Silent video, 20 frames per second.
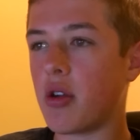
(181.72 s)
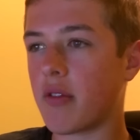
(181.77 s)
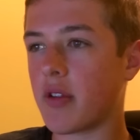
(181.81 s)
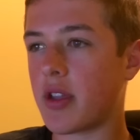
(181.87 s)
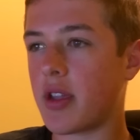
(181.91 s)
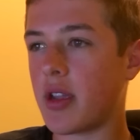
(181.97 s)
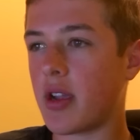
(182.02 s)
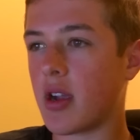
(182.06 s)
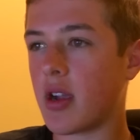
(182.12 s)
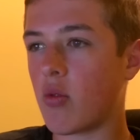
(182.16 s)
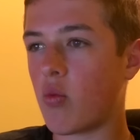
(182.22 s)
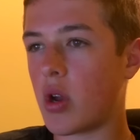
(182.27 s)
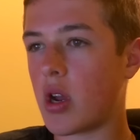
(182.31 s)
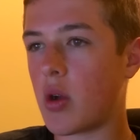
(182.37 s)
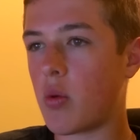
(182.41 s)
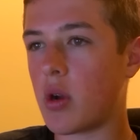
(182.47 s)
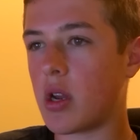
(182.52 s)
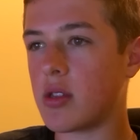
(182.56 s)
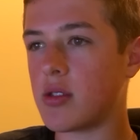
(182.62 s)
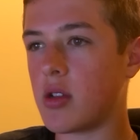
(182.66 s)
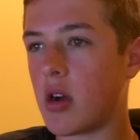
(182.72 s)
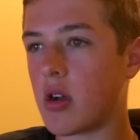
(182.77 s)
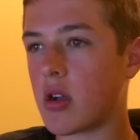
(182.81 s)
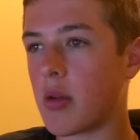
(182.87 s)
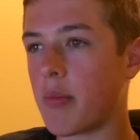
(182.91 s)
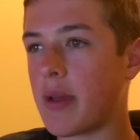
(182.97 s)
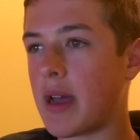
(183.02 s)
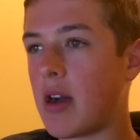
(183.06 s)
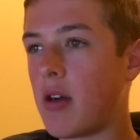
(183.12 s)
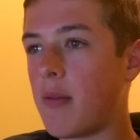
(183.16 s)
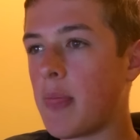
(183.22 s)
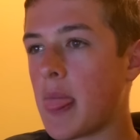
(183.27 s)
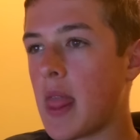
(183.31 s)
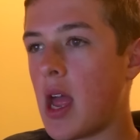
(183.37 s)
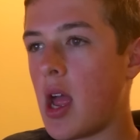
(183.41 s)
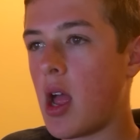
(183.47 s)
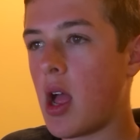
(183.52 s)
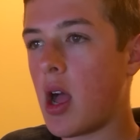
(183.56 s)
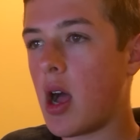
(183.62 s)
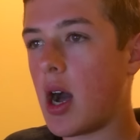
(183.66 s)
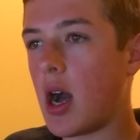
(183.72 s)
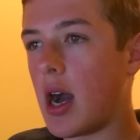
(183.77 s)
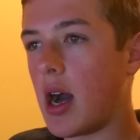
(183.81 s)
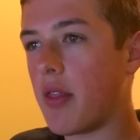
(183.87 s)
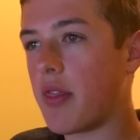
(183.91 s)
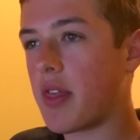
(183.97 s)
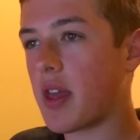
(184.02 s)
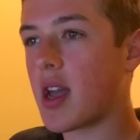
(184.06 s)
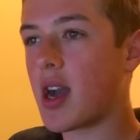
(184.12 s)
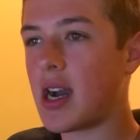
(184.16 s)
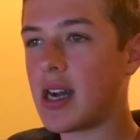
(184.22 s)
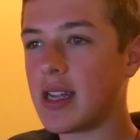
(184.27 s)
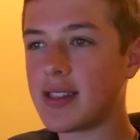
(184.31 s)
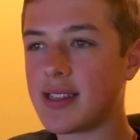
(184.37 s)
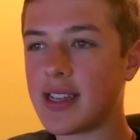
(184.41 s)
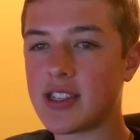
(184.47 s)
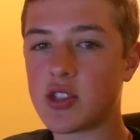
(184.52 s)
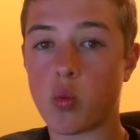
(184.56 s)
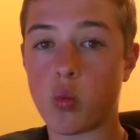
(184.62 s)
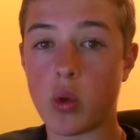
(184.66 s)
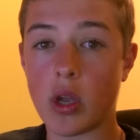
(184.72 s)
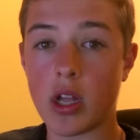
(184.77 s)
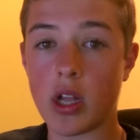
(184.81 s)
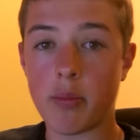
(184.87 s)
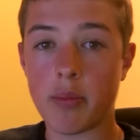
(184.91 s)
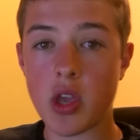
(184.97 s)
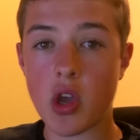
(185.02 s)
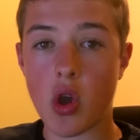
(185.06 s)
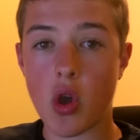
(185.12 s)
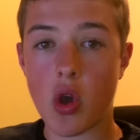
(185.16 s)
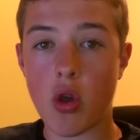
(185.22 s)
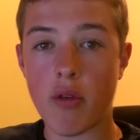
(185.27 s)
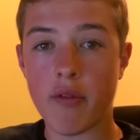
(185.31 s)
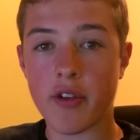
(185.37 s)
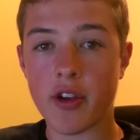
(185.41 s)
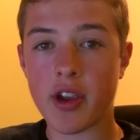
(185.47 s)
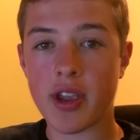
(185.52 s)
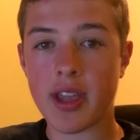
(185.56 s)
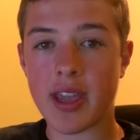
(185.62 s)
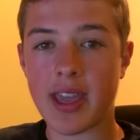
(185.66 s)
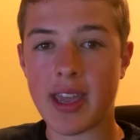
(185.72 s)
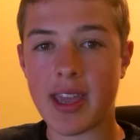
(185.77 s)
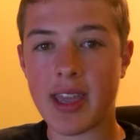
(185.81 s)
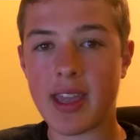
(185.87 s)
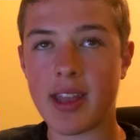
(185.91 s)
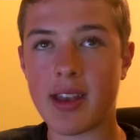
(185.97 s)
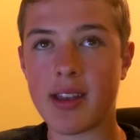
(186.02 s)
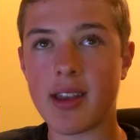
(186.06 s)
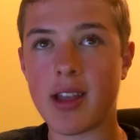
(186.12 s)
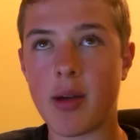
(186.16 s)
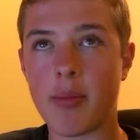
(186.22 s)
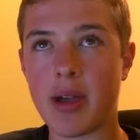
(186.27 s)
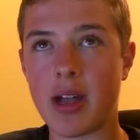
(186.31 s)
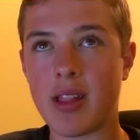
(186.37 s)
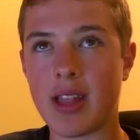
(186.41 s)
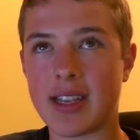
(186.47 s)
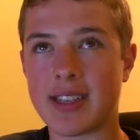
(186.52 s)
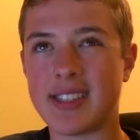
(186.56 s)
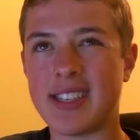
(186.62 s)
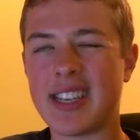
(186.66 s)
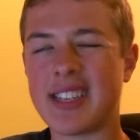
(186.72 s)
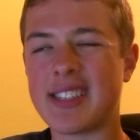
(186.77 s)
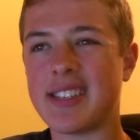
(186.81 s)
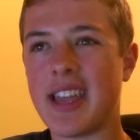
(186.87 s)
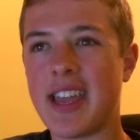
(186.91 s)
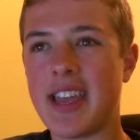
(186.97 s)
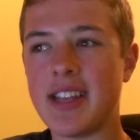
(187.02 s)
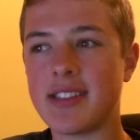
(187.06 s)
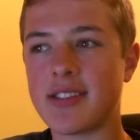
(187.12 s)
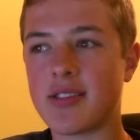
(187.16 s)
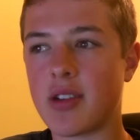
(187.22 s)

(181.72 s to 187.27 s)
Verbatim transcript: over here, what I want to talk about. The contest will be over in about like 6 days,